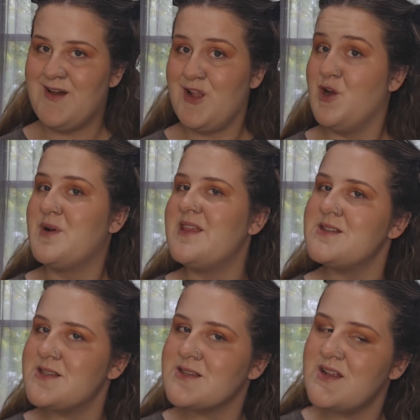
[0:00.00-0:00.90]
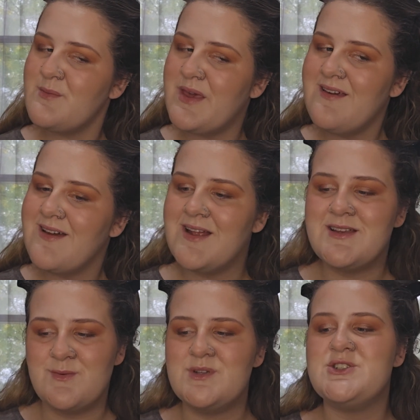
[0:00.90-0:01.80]
glowy this is going to be, and I
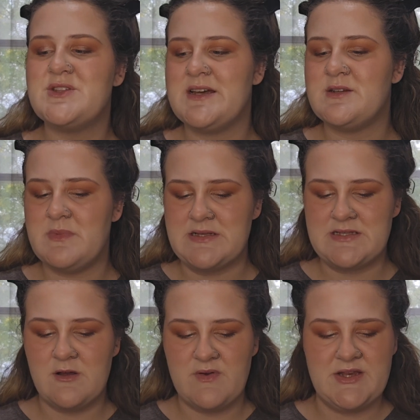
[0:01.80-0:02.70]
don't want to do that to myself.